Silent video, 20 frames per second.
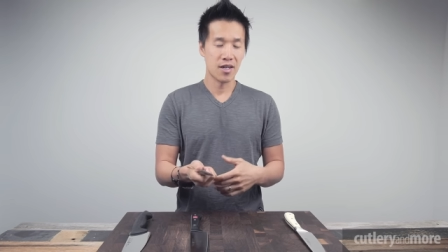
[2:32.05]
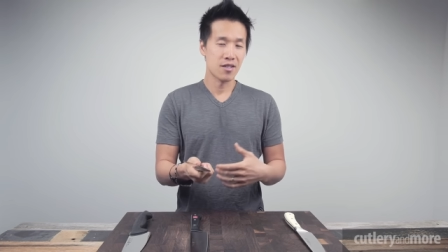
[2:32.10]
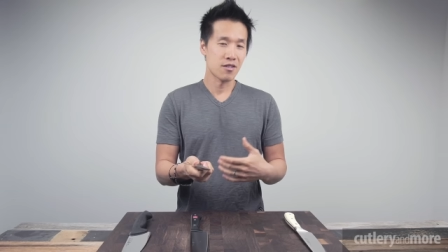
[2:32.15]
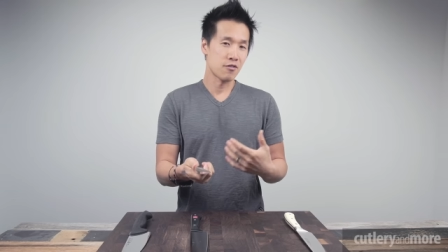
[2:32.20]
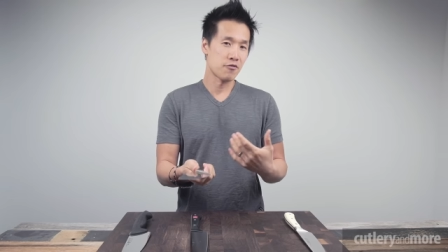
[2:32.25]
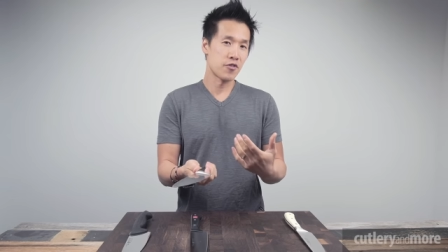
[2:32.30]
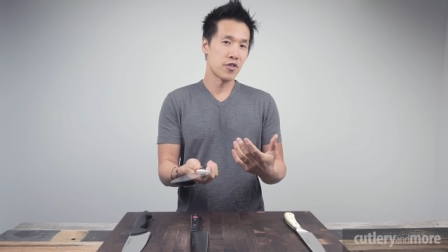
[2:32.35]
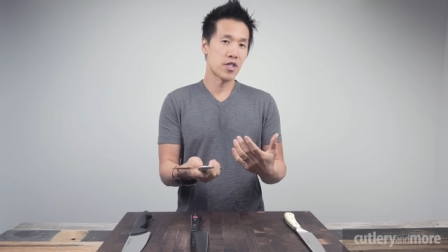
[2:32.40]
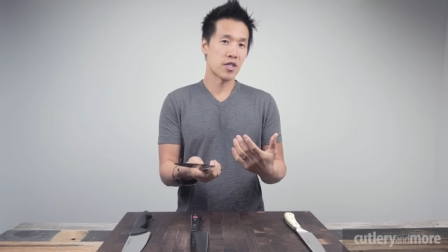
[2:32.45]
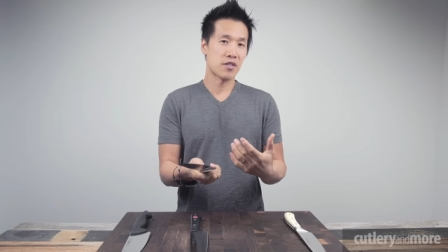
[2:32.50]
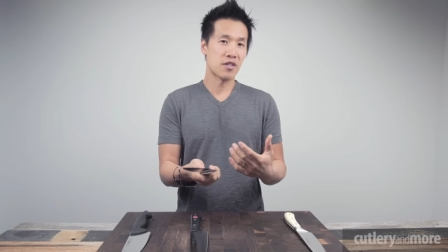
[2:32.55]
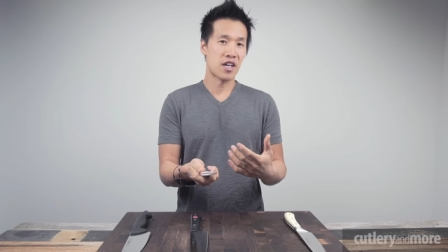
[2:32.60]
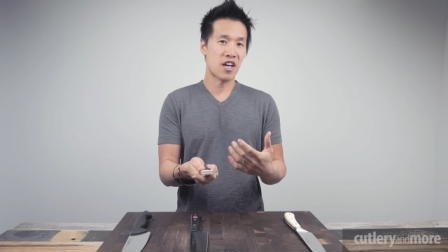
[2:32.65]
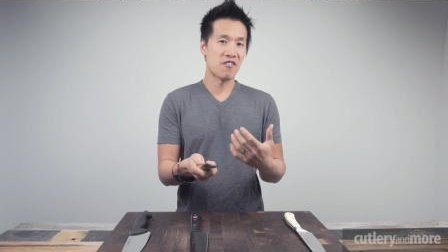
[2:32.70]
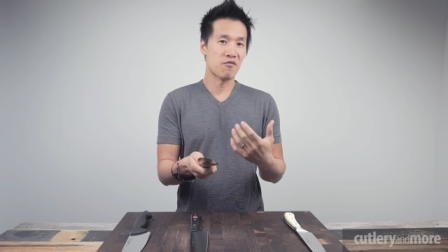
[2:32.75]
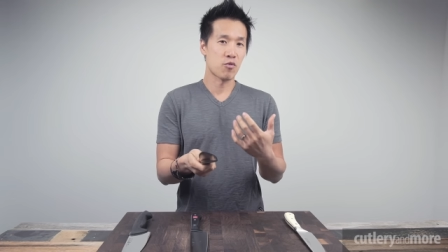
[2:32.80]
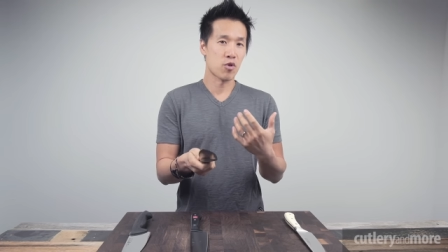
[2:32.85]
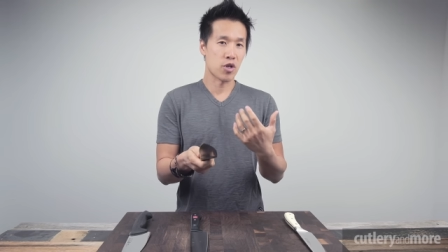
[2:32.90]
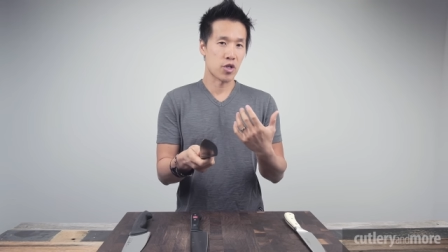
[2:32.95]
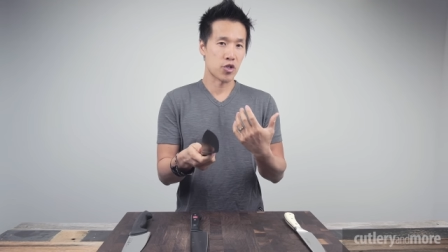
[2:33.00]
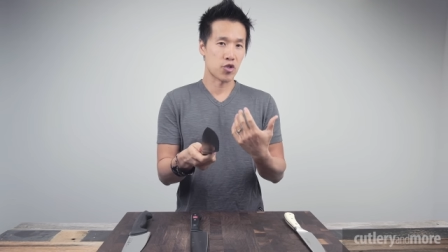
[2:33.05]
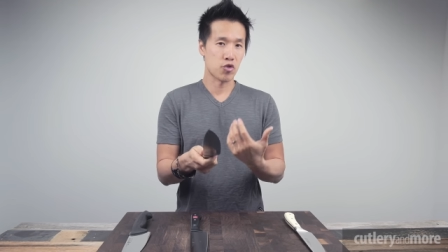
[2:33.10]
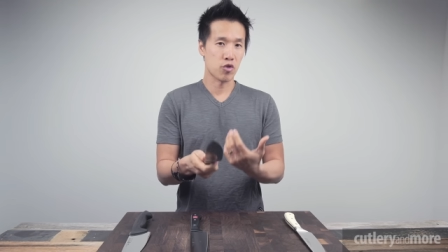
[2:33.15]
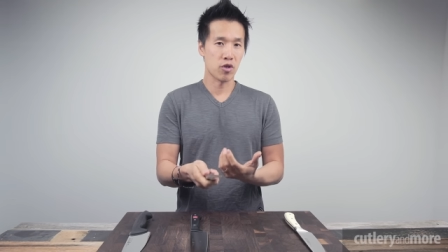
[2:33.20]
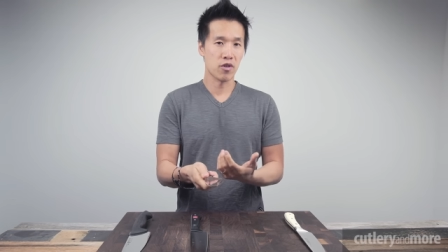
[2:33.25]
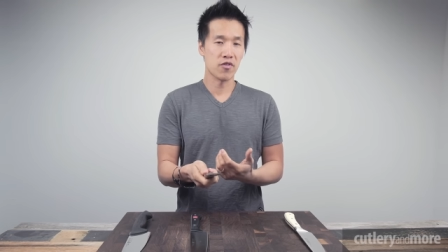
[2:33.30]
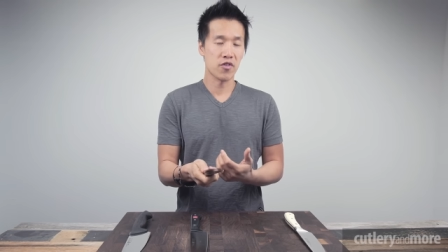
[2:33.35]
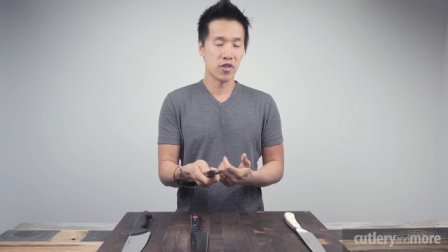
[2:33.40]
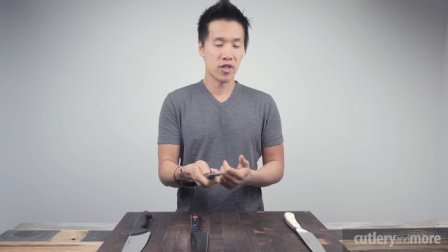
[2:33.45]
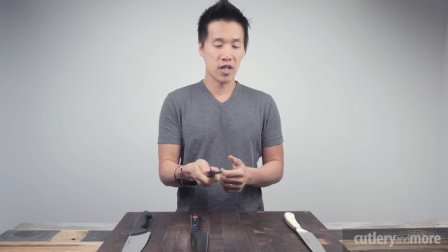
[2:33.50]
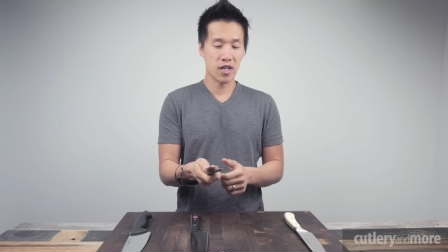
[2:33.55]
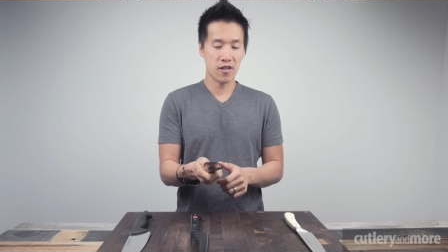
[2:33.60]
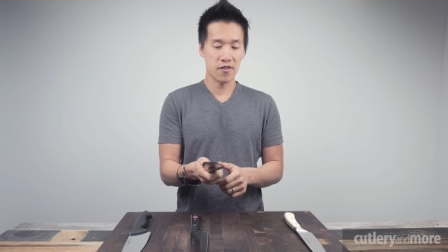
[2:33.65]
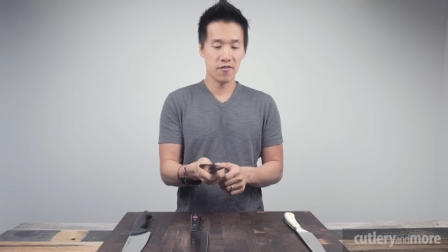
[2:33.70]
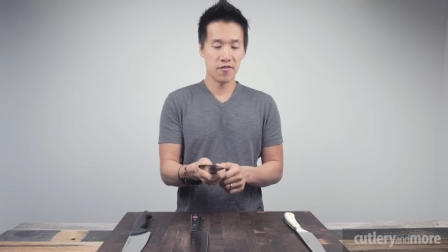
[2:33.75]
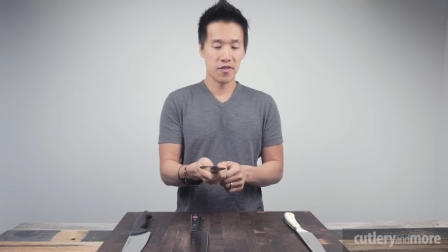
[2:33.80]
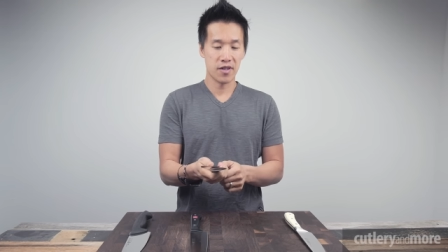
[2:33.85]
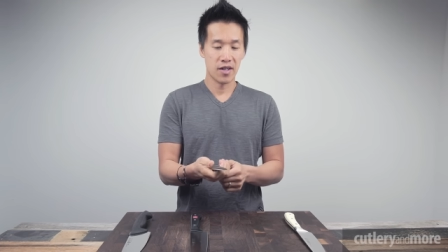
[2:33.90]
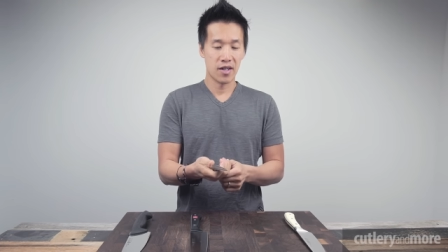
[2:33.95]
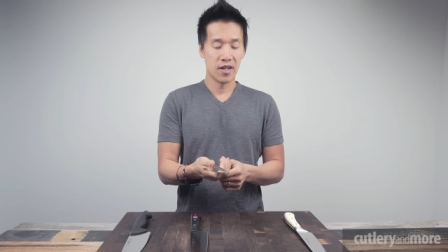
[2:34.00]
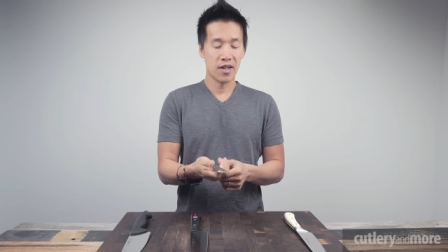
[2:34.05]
You feel like you have more control of your knife